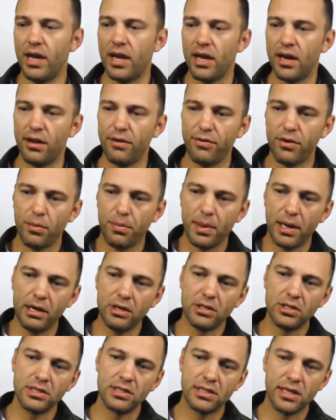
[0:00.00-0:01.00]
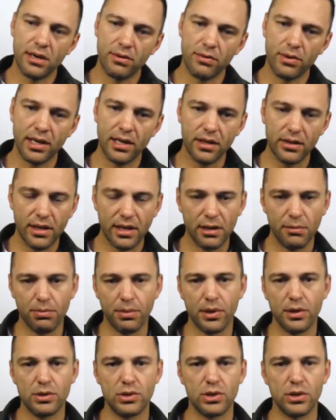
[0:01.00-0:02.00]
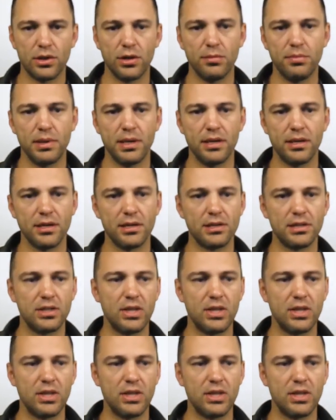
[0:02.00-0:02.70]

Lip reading: And if your patient's not regulating blood sugar because